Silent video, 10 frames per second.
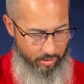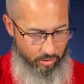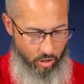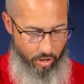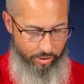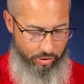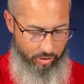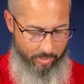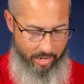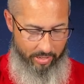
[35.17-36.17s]
Calls to
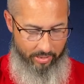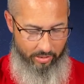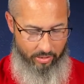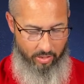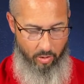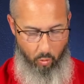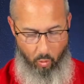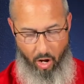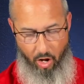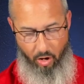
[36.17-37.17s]
repentance.
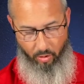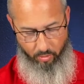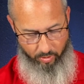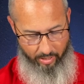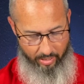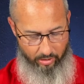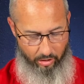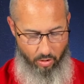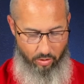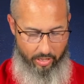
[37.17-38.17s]
Woe,
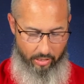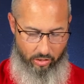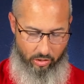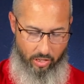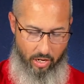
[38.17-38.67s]
locusts.